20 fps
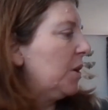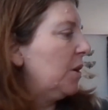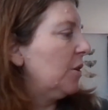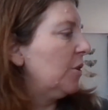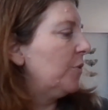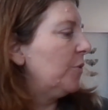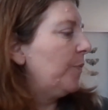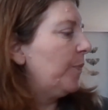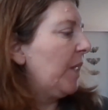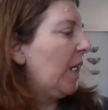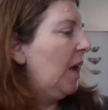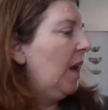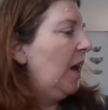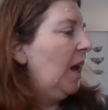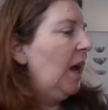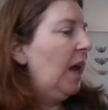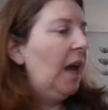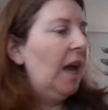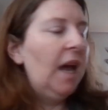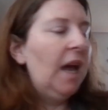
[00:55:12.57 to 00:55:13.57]
cute.
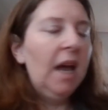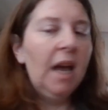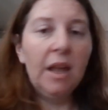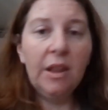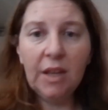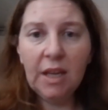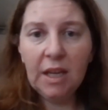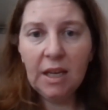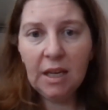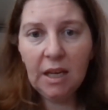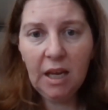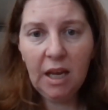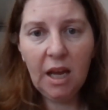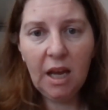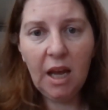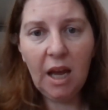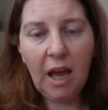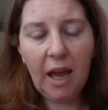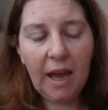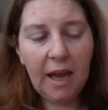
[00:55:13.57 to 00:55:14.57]
And then
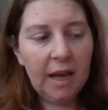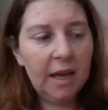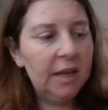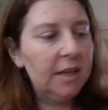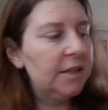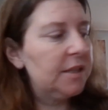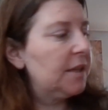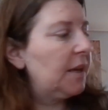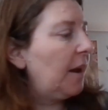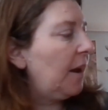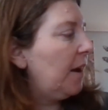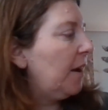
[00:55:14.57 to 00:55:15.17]
at